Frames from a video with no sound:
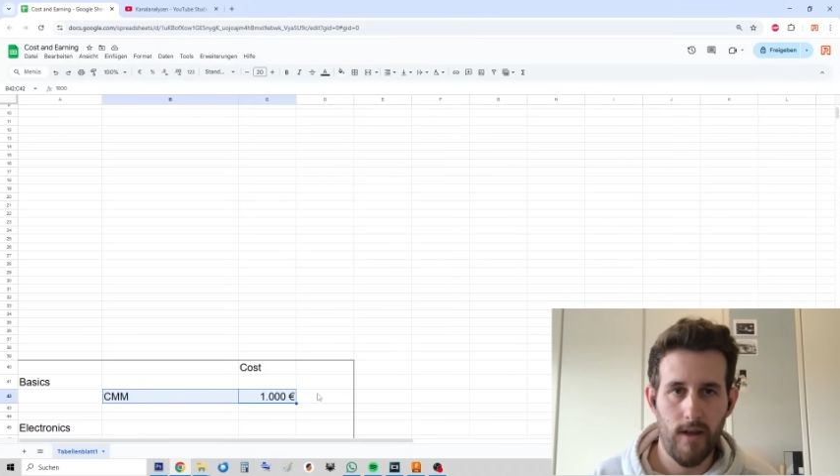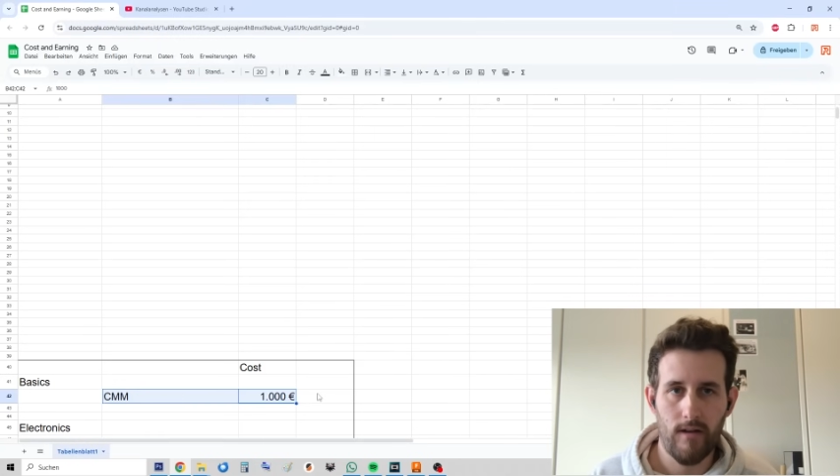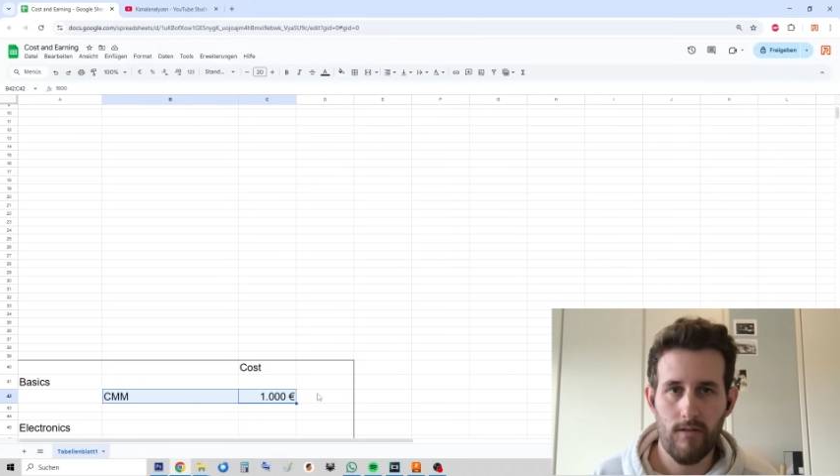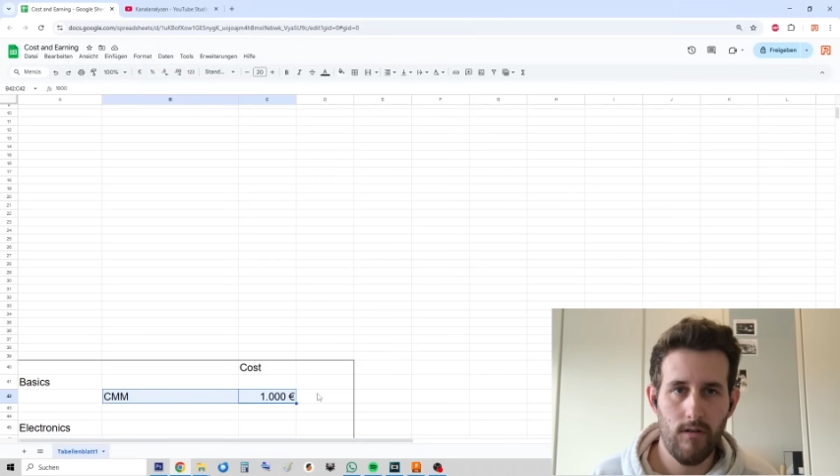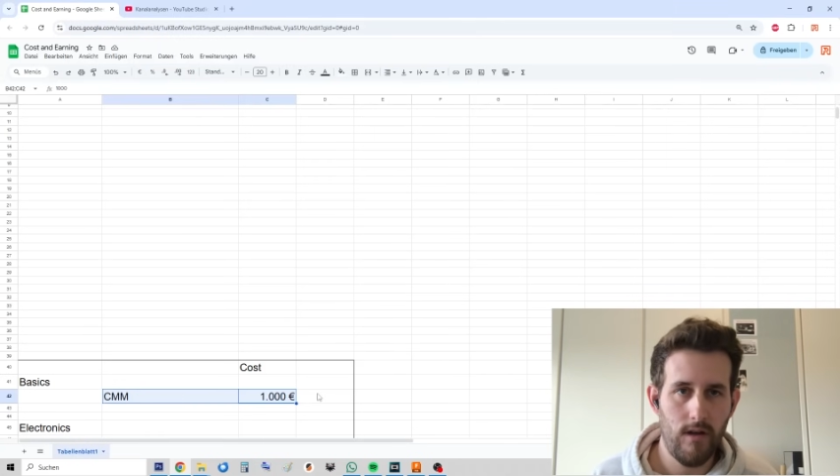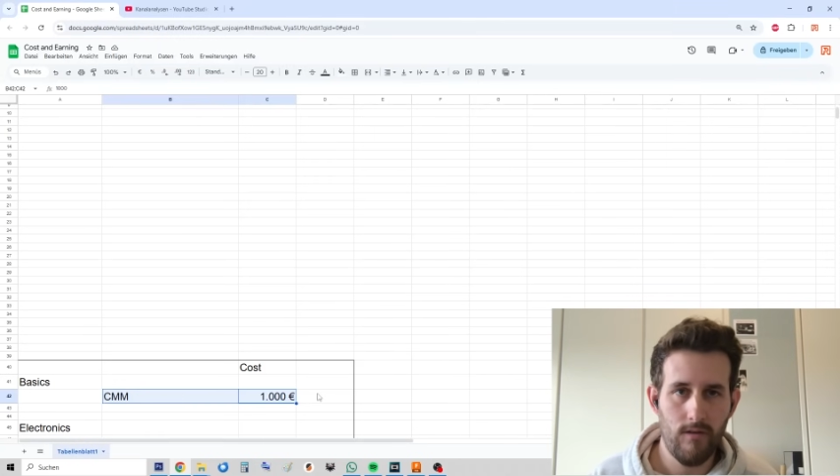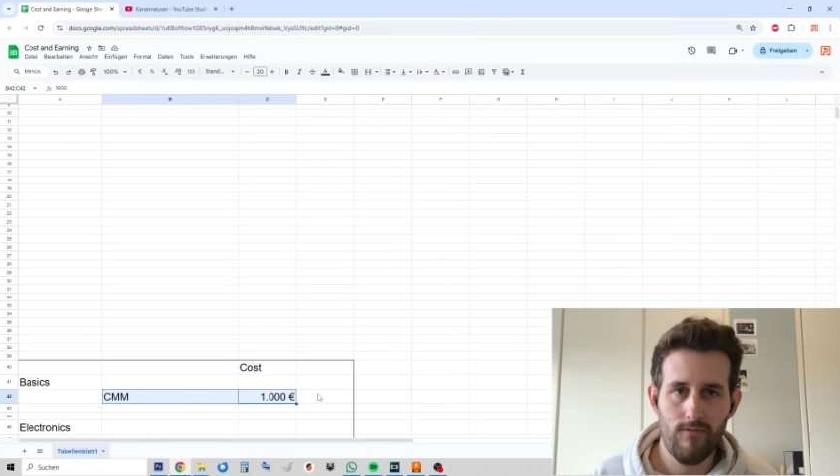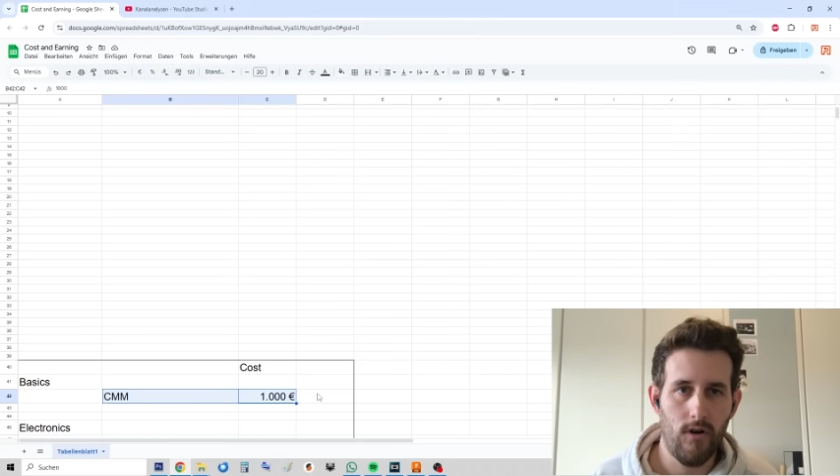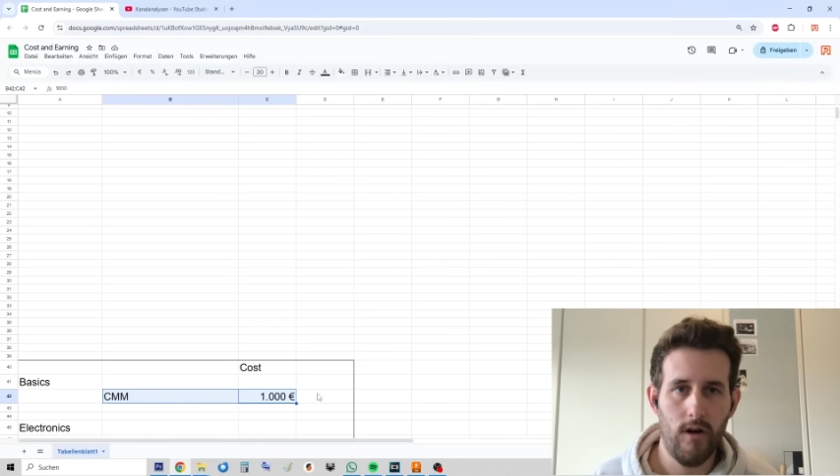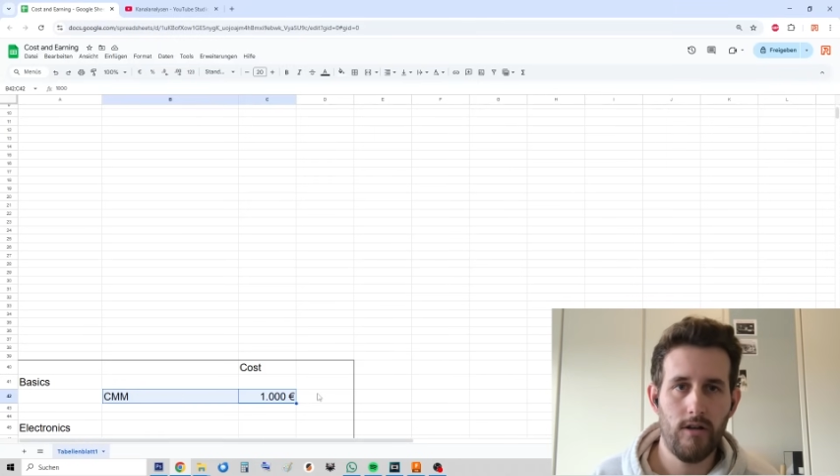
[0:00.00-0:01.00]
like €300 to
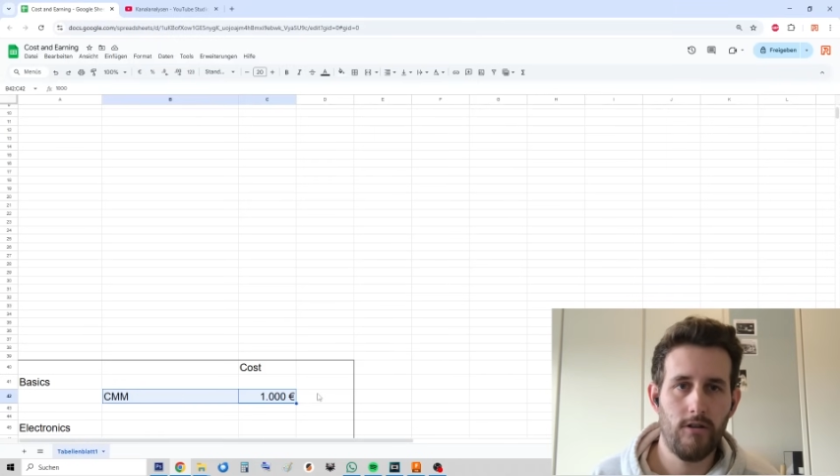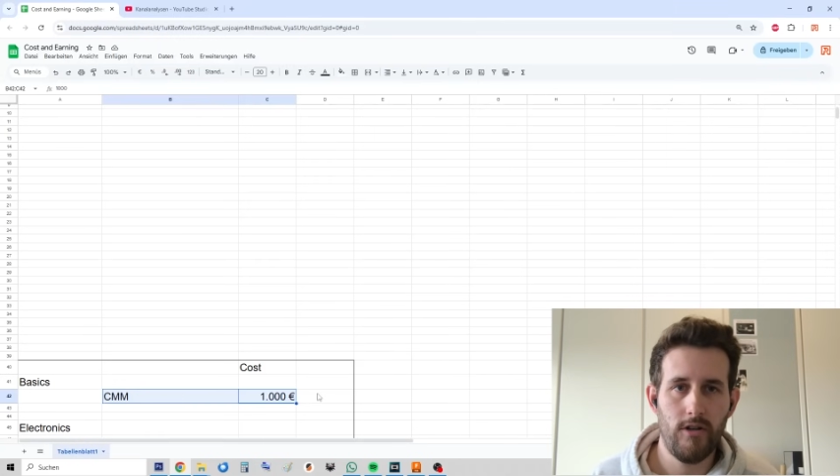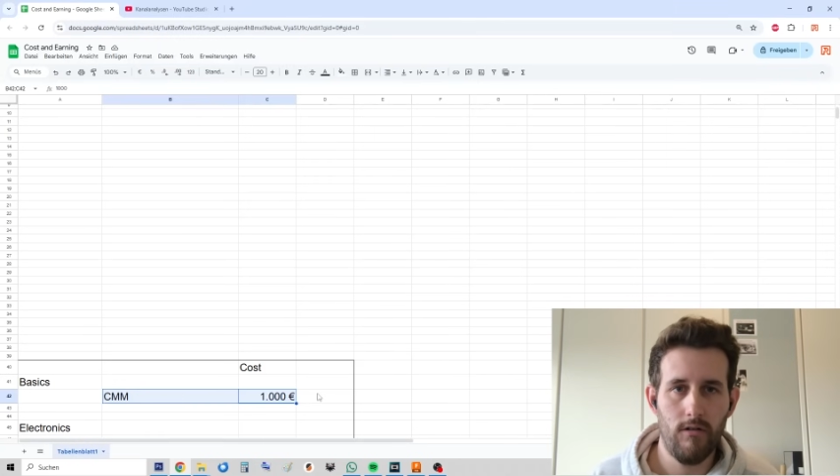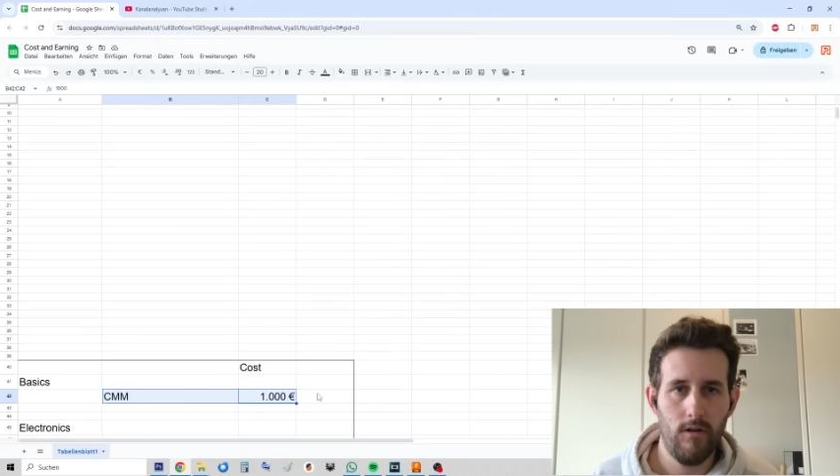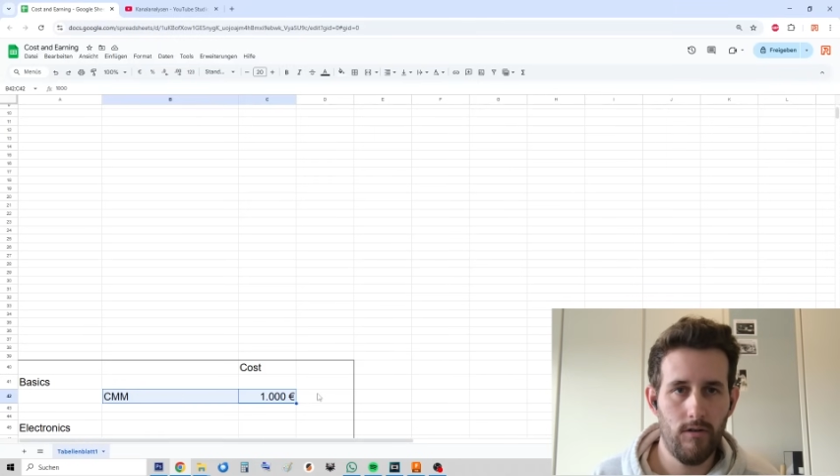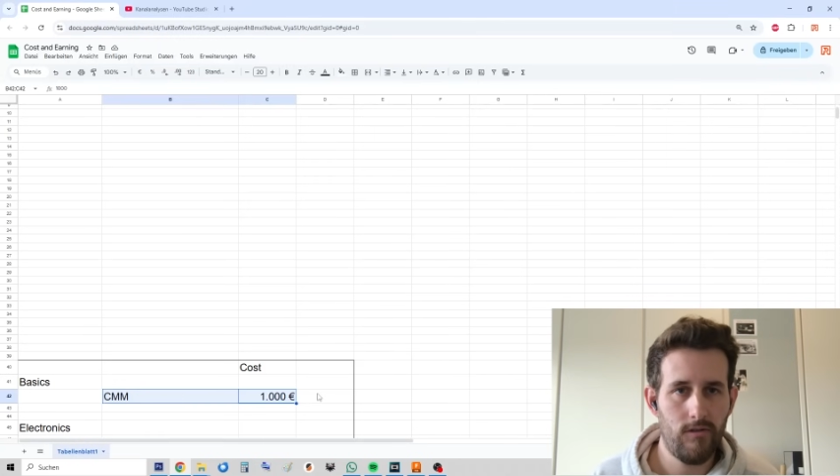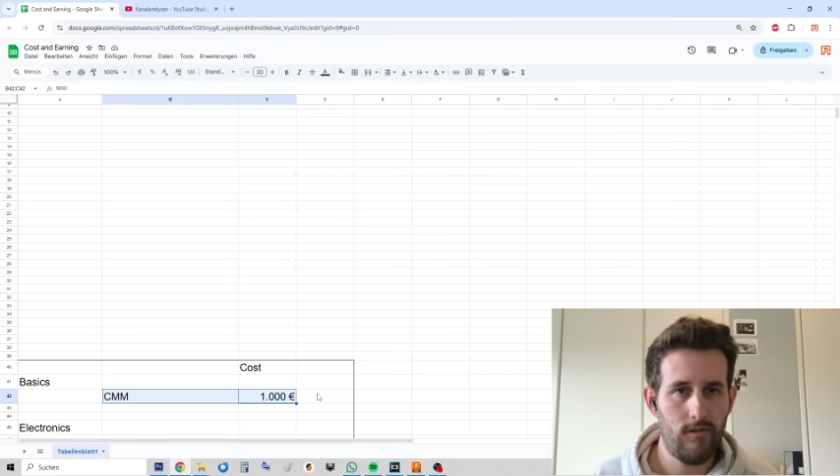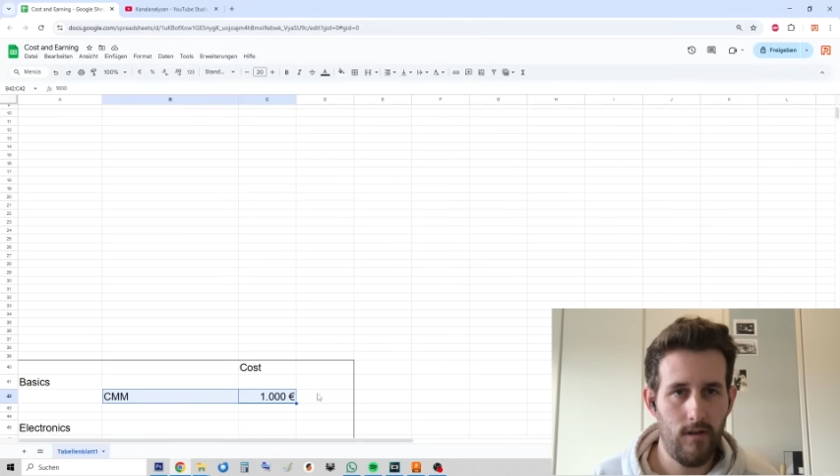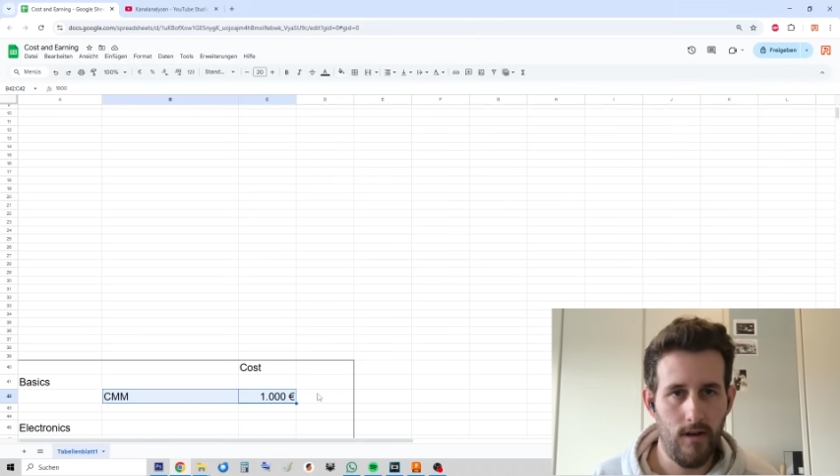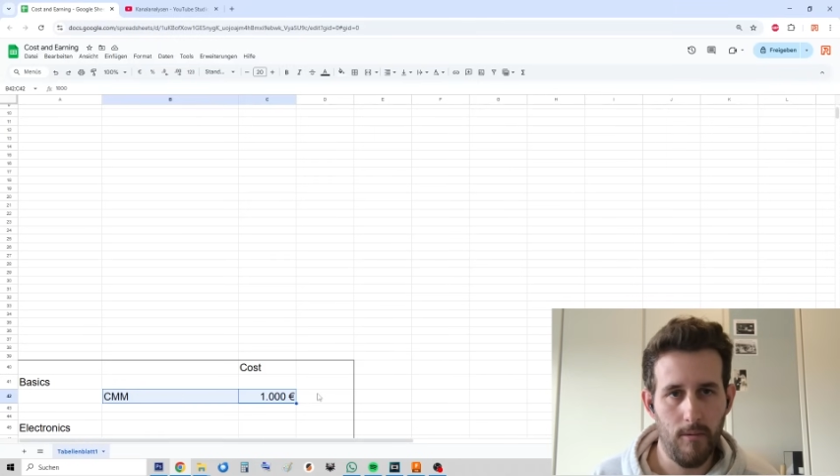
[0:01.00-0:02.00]

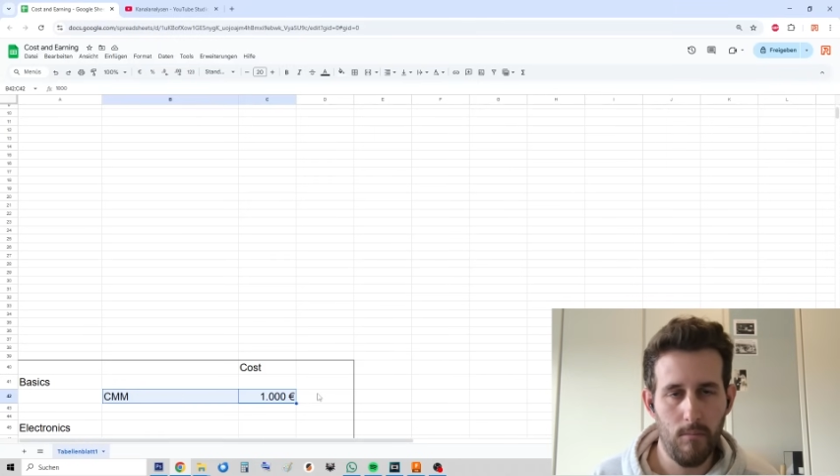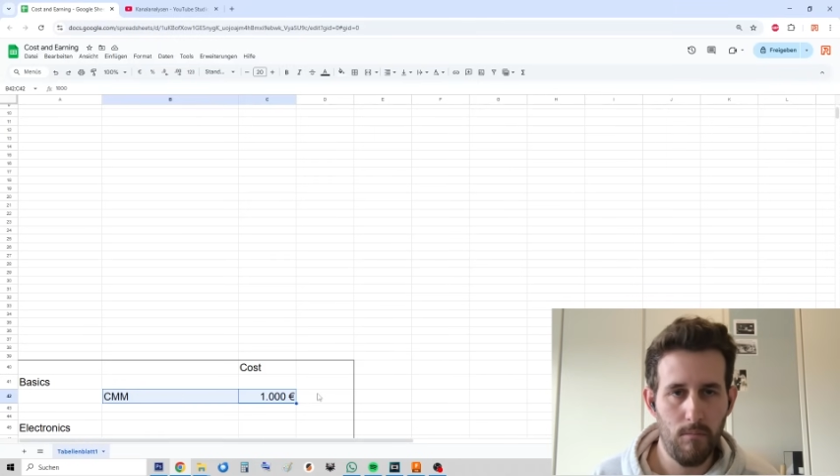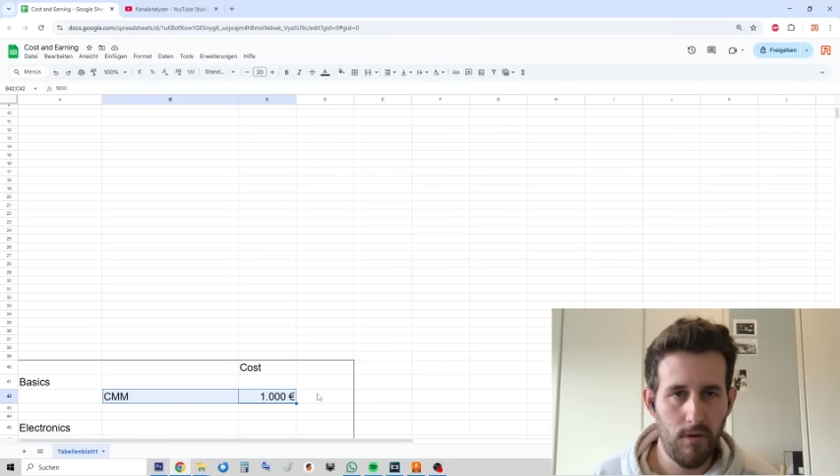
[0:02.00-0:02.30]
€400